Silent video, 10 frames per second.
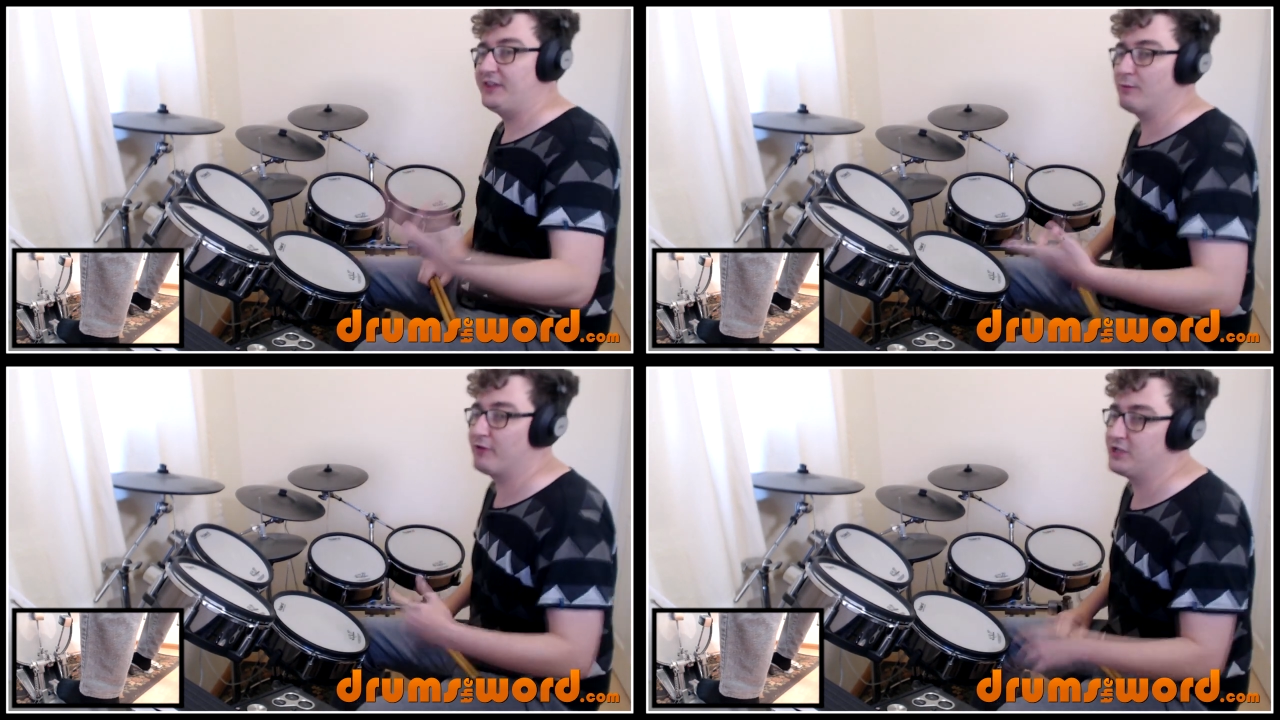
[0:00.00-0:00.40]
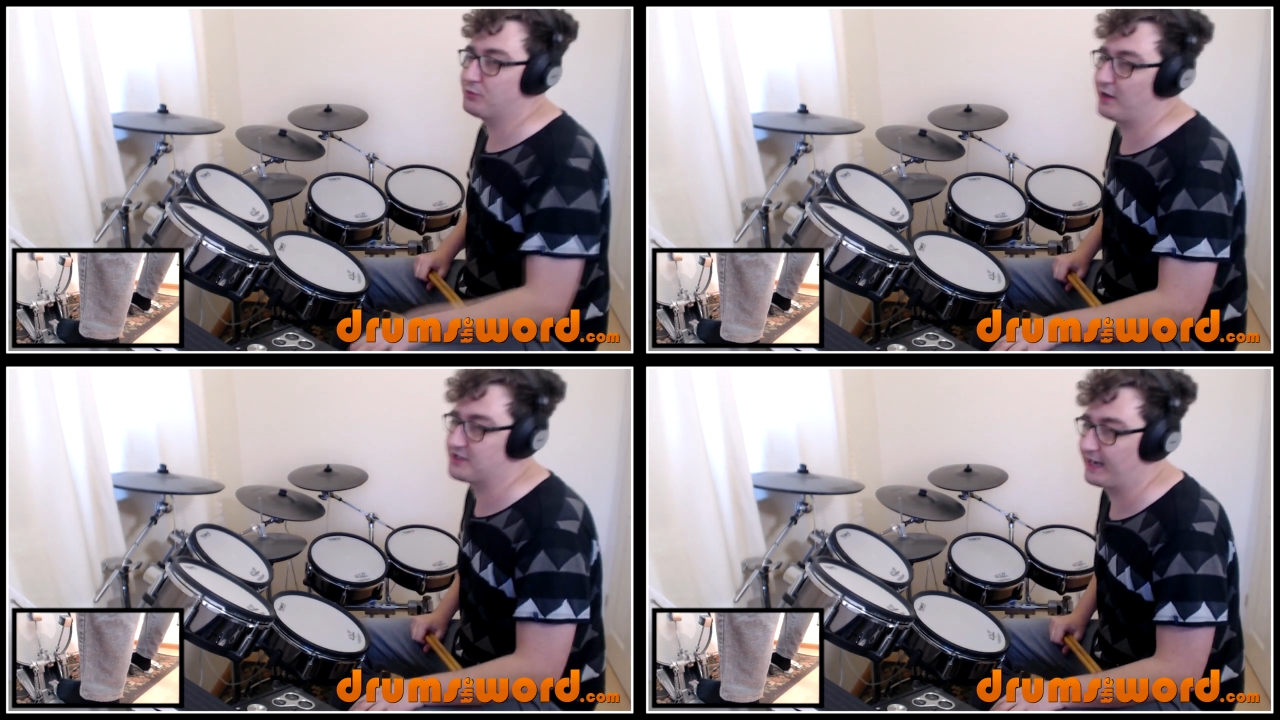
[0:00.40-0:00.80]
then we're
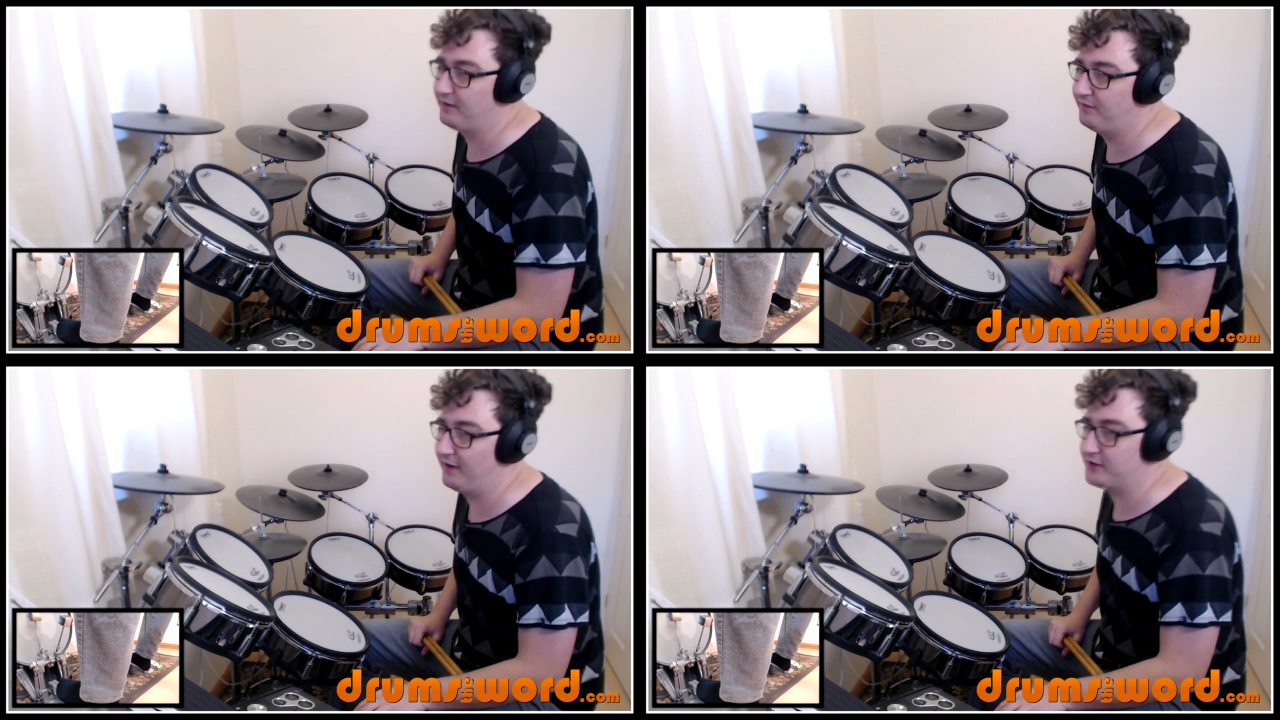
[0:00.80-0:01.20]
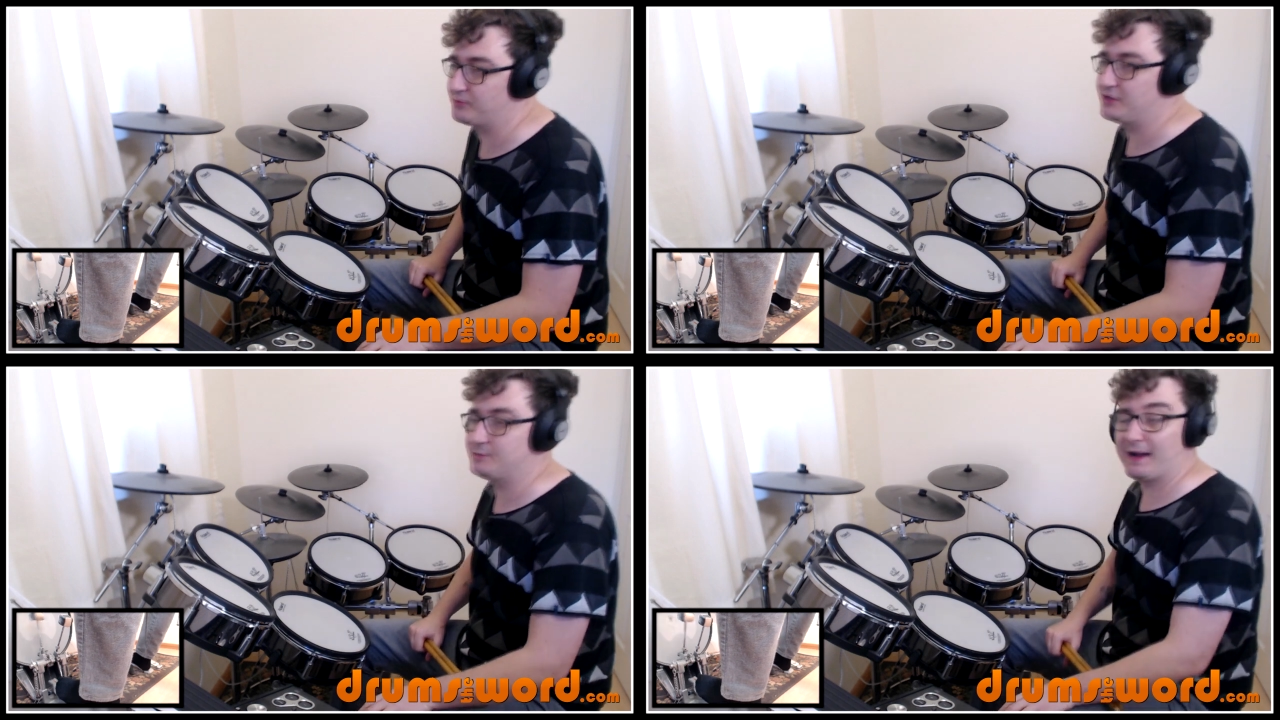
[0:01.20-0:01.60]
into our second verse,
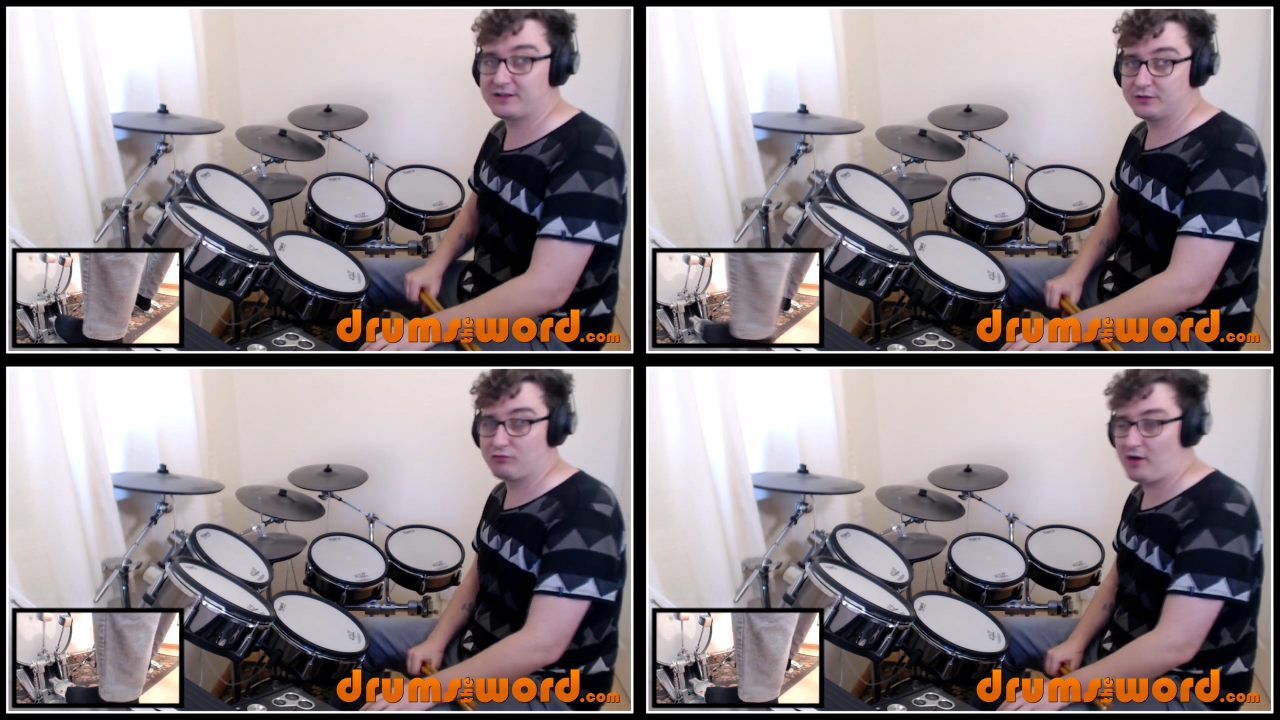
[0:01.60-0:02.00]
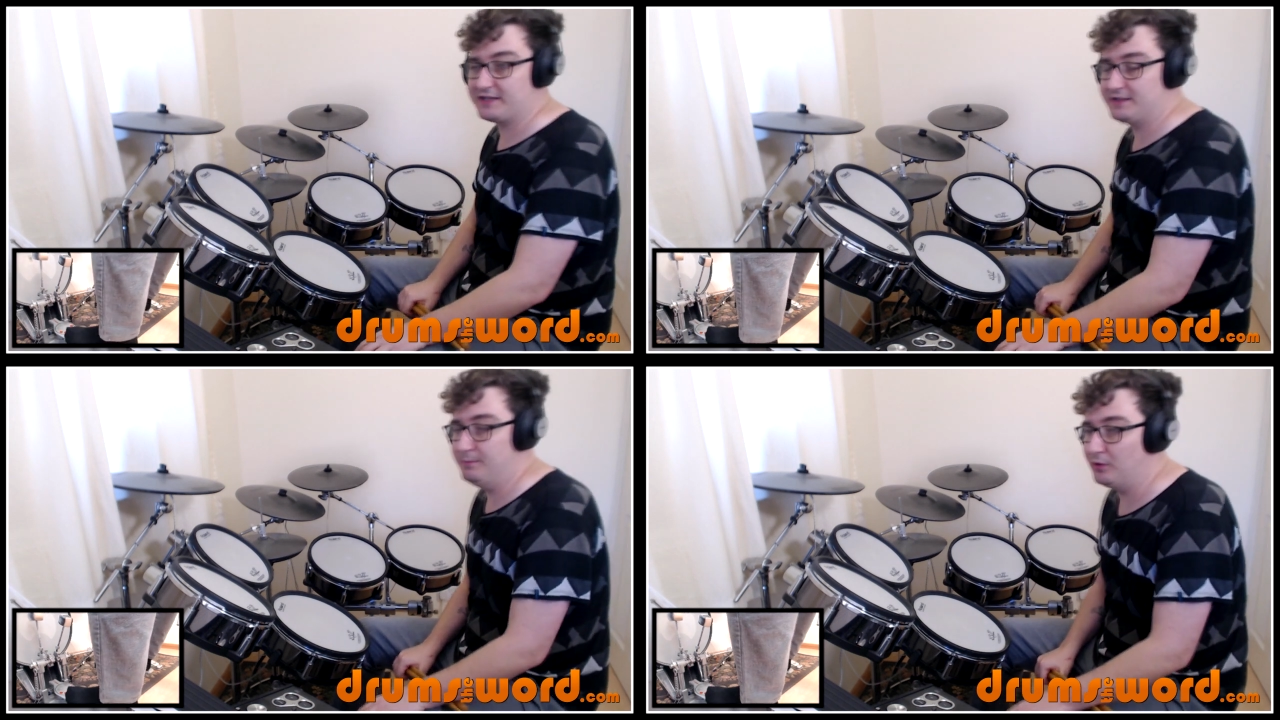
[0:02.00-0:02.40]
which is back to the
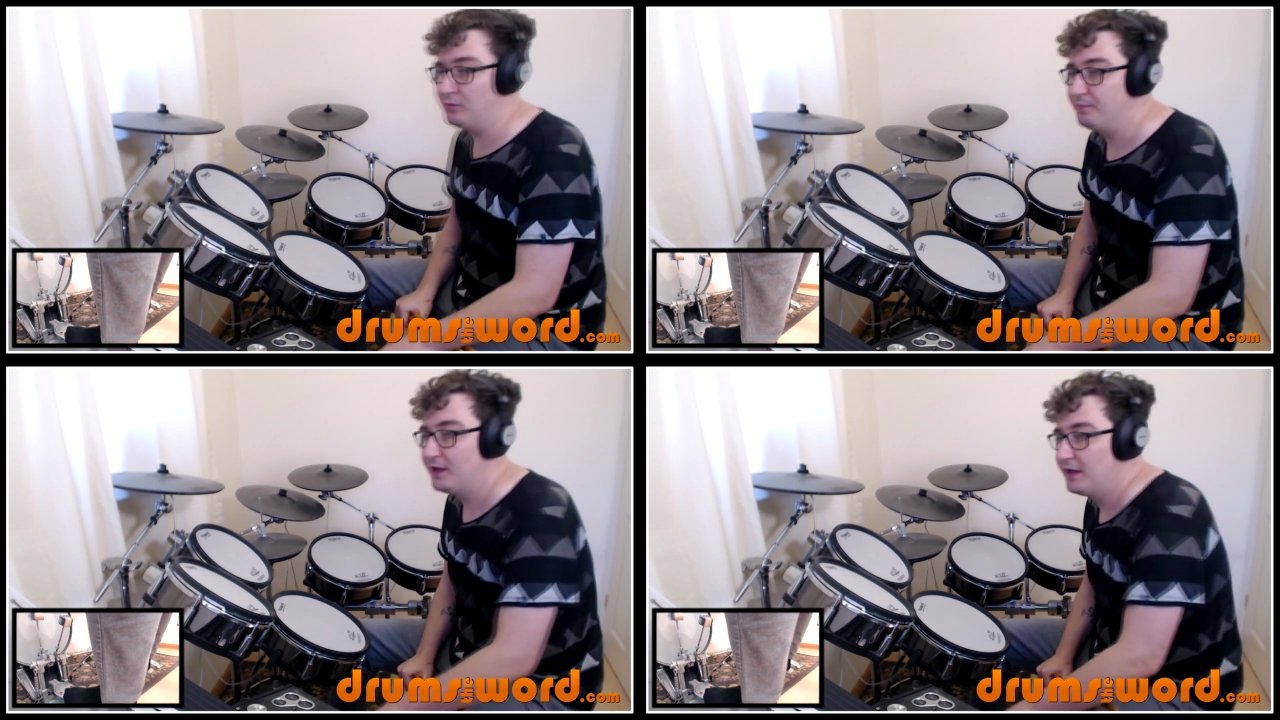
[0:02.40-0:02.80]
ride cymbal.